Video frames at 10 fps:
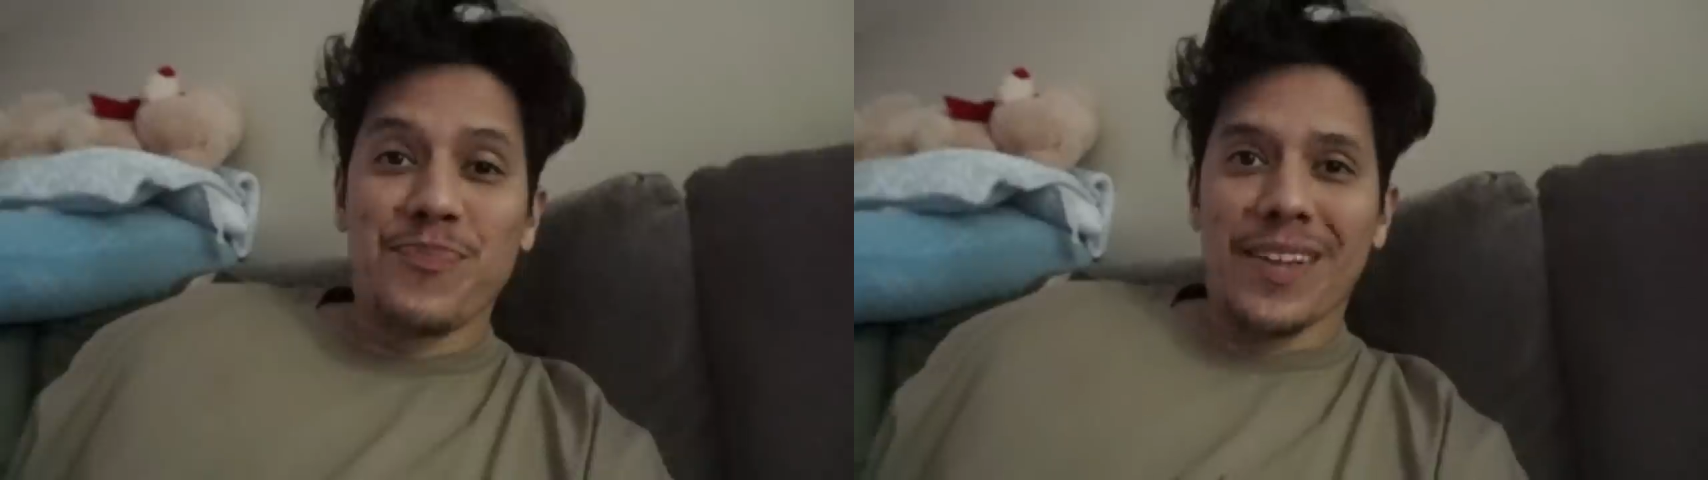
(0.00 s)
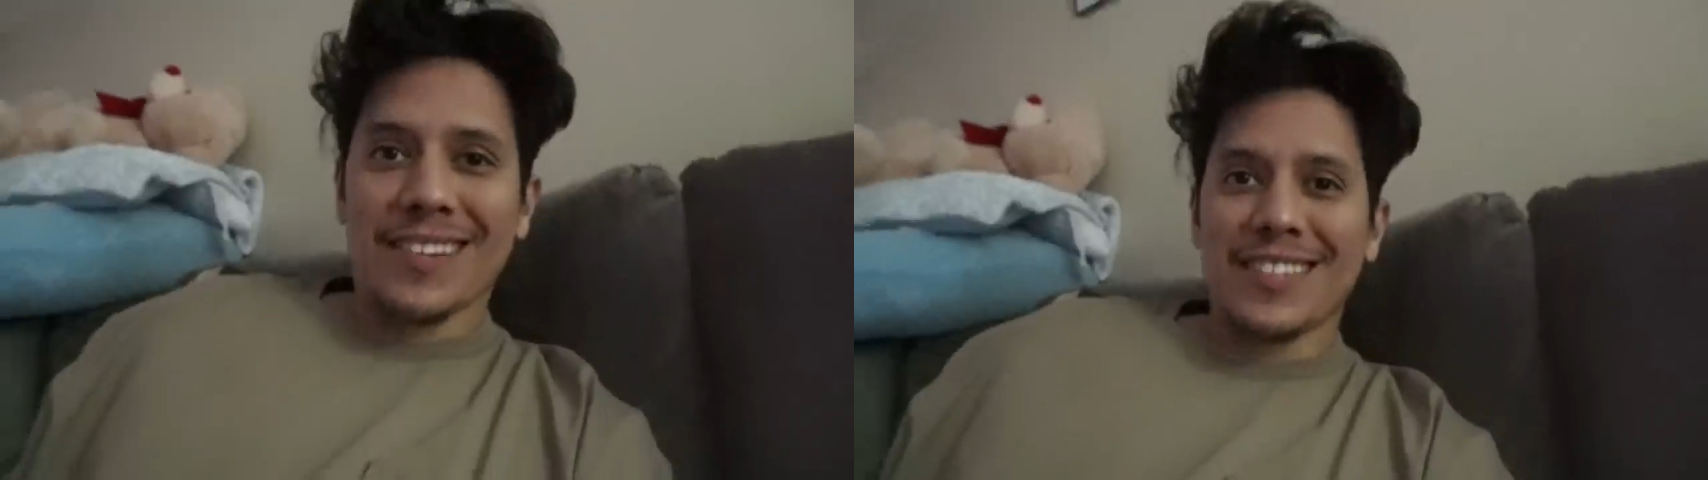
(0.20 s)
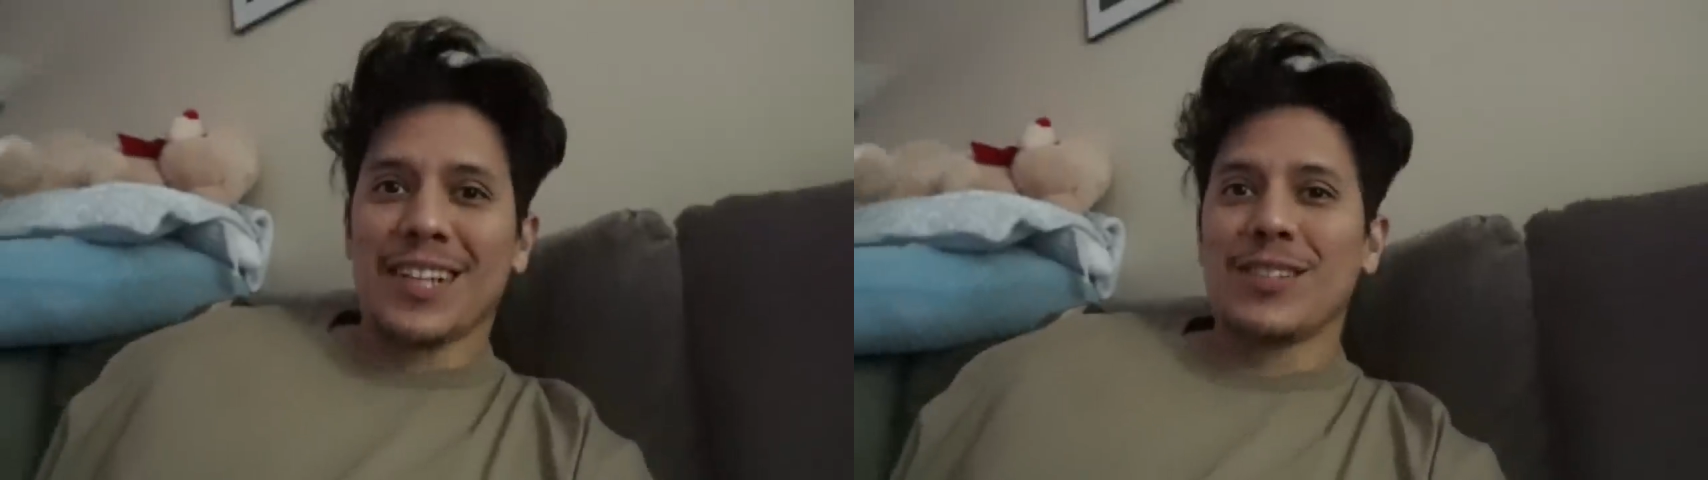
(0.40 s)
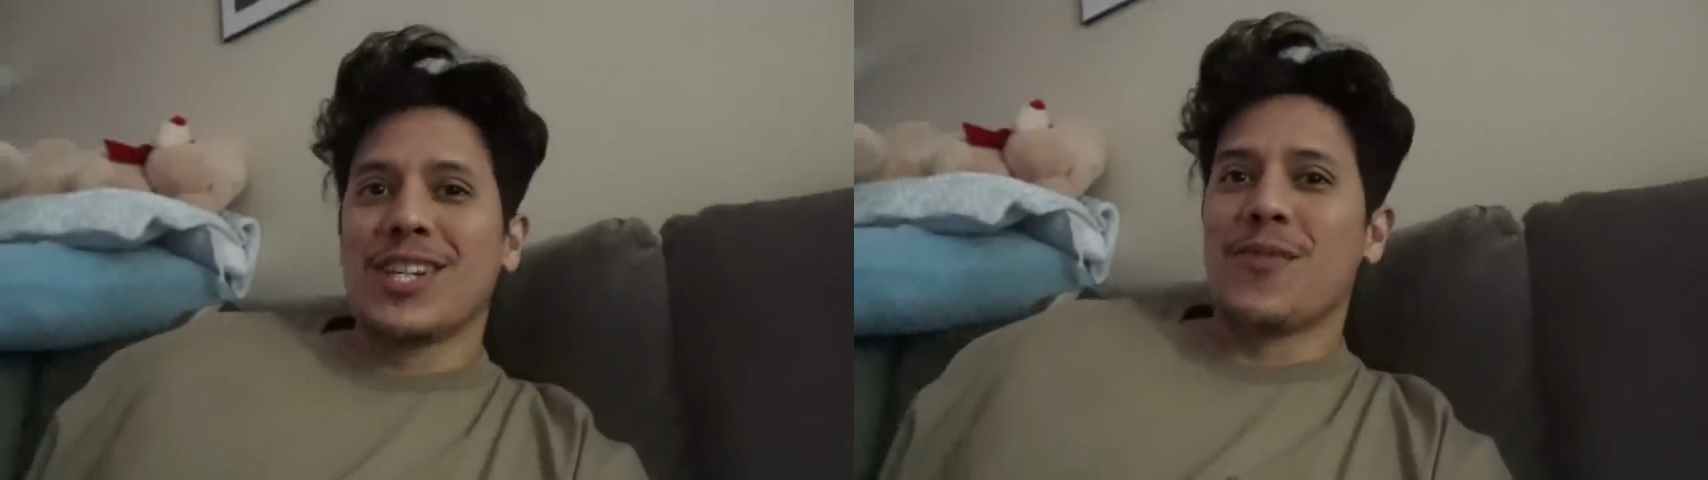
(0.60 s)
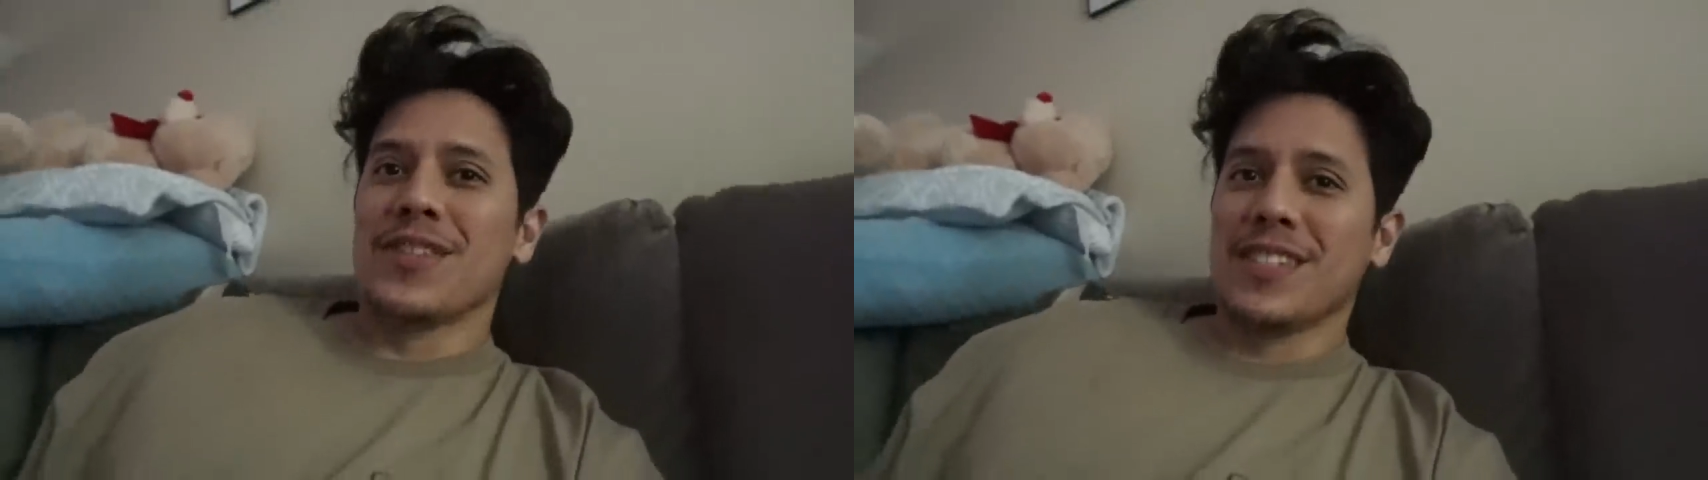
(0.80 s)
That's going to close it
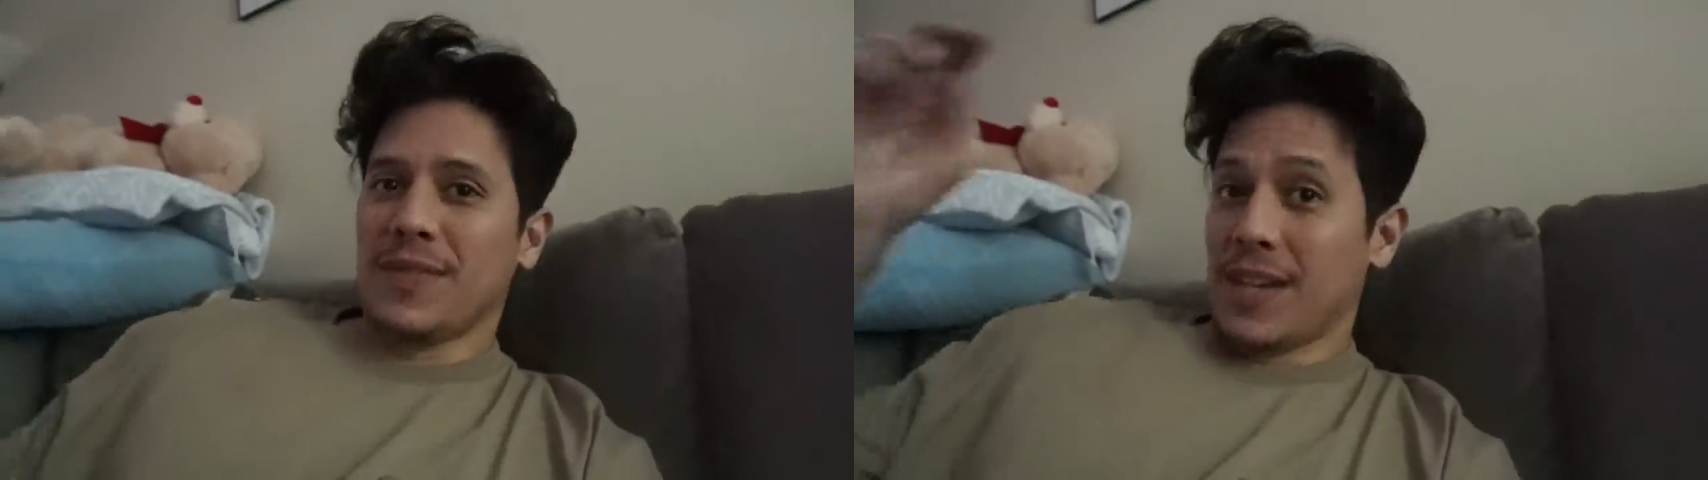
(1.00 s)
off for this